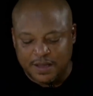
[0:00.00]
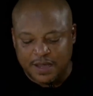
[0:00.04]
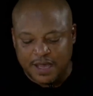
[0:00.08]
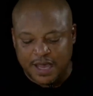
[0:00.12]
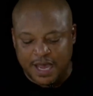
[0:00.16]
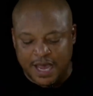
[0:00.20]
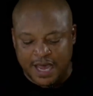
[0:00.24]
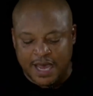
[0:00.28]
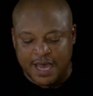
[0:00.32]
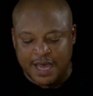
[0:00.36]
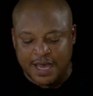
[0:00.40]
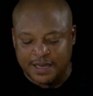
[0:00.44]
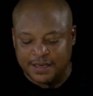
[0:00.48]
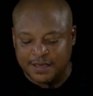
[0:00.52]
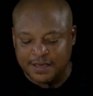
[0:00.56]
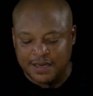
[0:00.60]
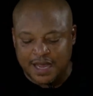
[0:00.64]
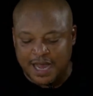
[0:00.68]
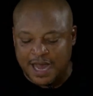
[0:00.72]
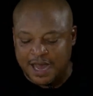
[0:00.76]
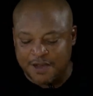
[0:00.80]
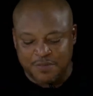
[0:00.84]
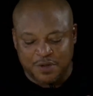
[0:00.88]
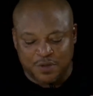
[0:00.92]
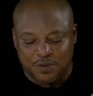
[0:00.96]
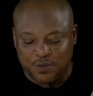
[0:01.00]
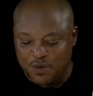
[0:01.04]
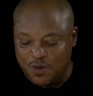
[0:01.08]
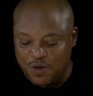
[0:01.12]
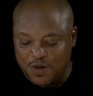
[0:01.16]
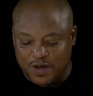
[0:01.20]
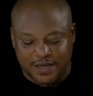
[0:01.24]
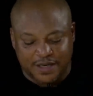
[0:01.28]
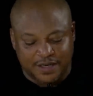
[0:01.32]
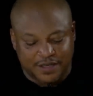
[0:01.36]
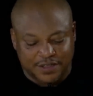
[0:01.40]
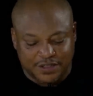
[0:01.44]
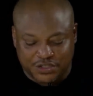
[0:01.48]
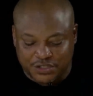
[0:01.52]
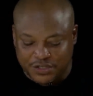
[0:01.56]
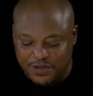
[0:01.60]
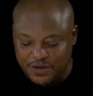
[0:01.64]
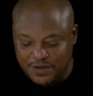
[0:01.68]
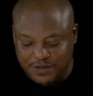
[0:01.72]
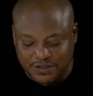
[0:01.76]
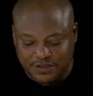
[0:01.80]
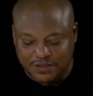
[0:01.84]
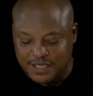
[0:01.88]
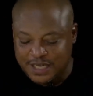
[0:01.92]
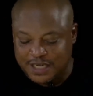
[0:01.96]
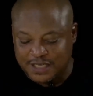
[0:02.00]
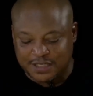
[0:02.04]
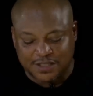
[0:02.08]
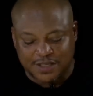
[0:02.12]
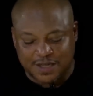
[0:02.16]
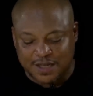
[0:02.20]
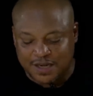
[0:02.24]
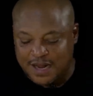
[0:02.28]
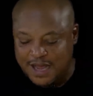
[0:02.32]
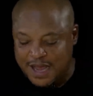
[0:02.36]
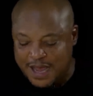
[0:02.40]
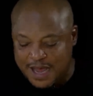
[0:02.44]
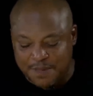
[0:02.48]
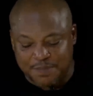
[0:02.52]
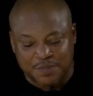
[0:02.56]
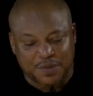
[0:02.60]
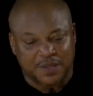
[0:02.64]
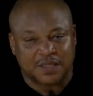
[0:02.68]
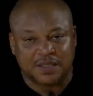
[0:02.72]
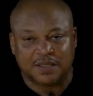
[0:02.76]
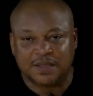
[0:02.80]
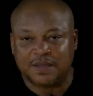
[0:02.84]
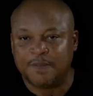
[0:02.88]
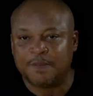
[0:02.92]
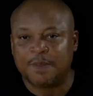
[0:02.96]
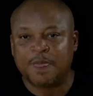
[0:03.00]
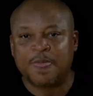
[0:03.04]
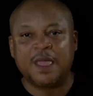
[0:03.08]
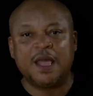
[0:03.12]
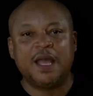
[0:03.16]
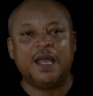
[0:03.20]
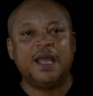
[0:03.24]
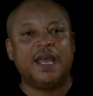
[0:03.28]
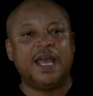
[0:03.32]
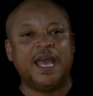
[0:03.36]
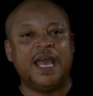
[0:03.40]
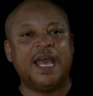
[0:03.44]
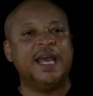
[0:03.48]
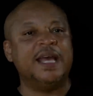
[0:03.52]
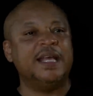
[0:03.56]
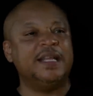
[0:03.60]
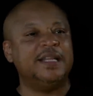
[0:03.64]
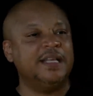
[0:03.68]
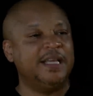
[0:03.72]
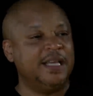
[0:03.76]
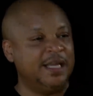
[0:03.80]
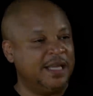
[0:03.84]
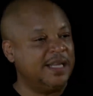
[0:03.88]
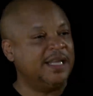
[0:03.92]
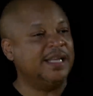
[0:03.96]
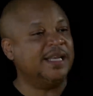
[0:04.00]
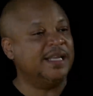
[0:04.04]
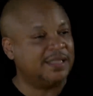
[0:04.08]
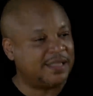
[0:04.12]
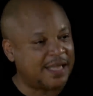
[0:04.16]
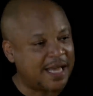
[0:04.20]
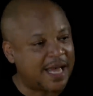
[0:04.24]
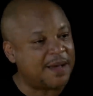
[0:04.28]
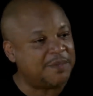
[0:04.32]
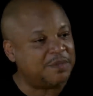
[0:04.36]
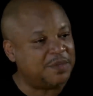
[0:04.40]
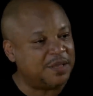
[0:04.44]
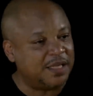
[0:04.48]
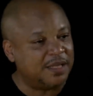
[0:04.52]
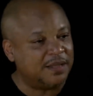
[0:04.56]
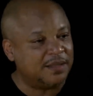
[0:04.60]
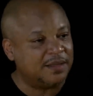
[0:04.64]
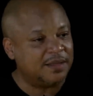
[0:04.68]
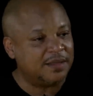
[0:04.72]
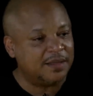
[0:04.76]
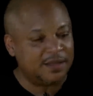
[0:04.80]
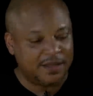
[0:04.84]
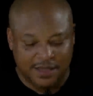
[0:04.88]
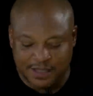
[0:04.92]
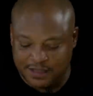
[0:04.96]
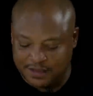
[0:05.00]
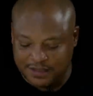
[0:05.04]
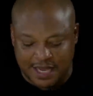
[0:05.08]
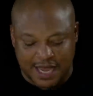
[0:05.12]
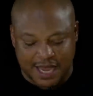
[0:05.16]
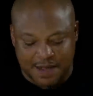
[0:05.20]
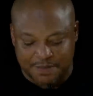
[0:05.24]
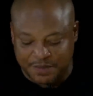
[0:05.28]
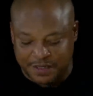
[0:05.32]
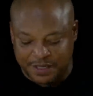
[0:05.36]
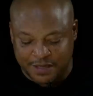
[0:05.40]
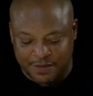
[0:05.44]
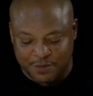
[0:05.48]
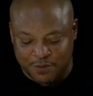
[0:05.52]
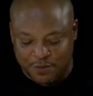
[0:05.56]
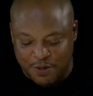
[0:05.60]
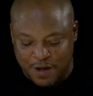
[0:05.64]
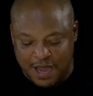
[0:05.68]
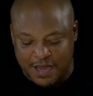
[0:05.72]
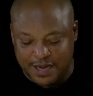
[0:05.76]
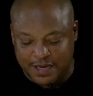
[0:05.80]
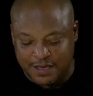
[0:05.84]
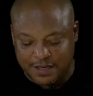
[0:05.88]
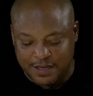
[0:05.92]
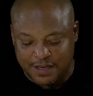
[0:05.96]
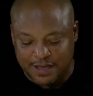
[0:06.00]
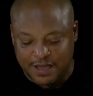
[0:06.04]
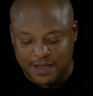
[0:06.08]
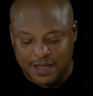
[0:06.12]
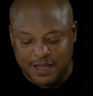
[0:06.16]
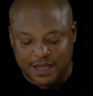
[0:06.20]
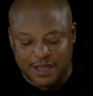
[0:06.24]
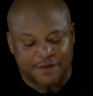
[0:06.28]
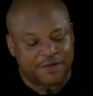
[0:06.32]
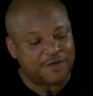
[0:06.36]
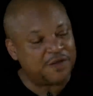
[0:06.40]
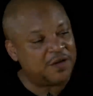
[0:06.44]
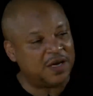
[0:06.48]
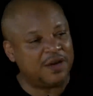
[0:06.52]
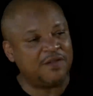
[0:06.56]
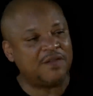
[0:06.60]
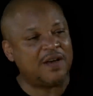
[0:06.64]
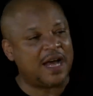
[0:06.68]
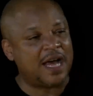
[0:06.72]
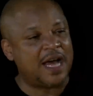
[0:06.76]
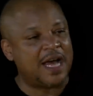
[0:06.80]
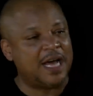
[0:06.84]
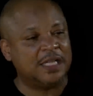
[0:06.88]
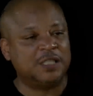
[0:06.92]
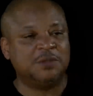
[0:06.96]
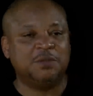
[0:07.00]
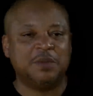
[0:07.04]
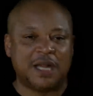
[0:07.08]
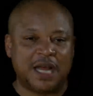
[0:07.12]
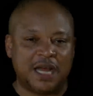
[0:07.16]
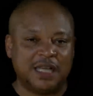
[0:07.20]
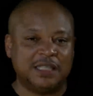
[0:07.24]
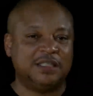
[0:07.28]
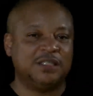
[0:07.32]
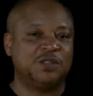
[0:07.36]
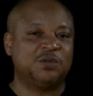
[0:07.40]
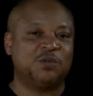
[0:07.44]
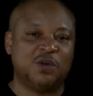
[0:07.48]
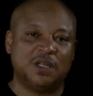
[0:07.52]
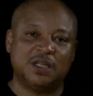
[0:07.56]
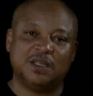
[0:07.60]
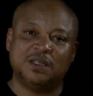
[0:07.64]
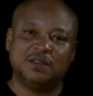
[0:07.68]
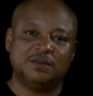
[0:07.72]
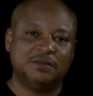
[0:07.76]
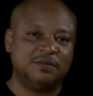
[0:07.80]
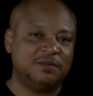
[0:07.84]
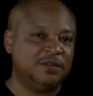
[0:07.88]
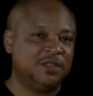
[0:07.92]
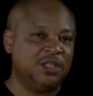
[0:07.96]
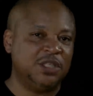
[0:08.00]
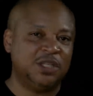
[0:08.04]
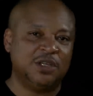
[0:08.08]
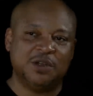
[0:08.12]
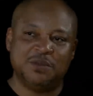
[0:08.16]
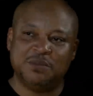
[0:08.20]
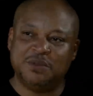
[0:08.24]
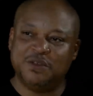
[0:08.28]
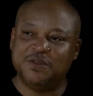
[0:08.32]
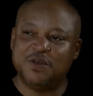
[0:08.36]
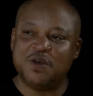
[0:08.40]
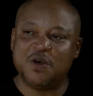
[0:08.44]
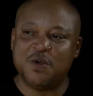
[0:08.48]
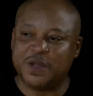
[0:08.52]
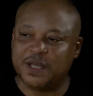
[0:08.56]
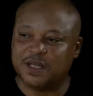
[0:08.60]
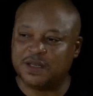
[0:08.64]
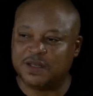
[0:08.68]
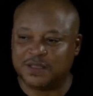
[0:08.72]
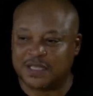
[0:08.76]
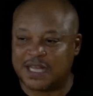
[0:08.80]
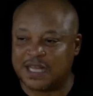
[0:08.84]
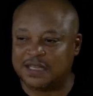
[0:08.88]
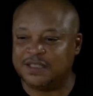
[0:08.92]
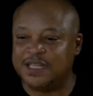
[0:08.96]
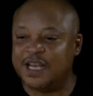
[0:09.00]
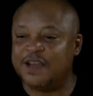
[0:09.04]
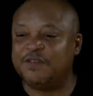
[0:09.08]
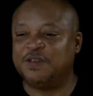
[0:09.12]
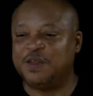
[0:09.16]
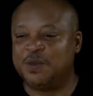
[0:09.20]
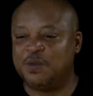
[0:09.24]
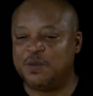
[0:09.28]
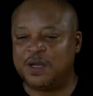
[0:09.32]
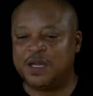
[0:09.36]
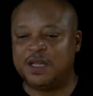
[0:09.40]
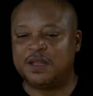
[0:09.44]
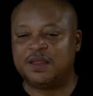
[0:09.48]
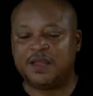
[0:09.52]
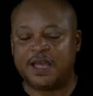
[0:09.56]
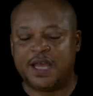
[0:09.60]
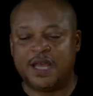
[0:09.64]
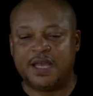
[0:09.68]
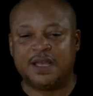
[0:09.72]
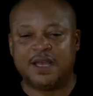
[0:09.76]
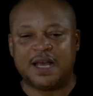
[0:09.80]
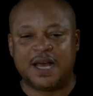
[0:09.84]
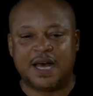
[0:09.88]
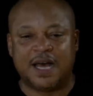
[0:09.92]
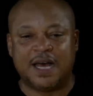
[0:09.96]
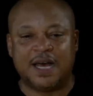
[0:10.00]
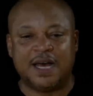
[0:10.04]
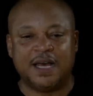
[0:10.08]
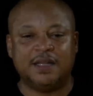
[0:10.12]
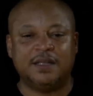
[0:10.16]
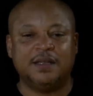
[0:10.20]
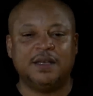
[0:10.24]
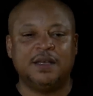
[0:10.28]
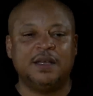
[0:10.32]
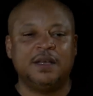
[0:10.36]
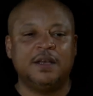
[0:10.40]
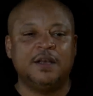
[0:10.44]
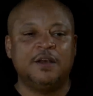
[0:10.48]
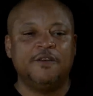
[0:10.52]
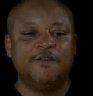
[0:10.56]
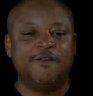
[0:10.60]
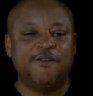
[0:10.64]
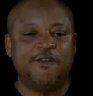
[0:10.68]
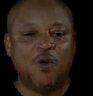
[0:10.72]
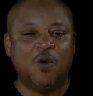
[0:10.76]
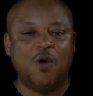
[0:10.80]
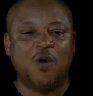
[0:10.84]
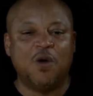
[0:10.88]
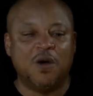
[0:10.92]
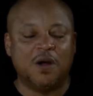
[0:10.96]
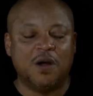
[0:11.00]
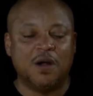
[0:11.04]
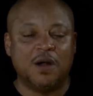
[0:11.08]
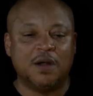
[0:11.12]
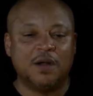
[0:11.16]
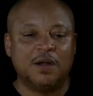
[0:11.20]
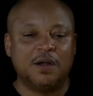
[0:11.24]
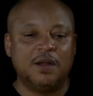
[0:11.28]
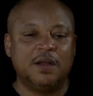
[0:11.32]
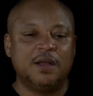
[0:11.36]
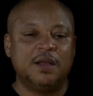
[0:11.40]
And I've been warning the church that it's going to happen and it is happening. It's happening right in front of our eyes. But I just want to, you know, before we close, I definitely want to thank God for,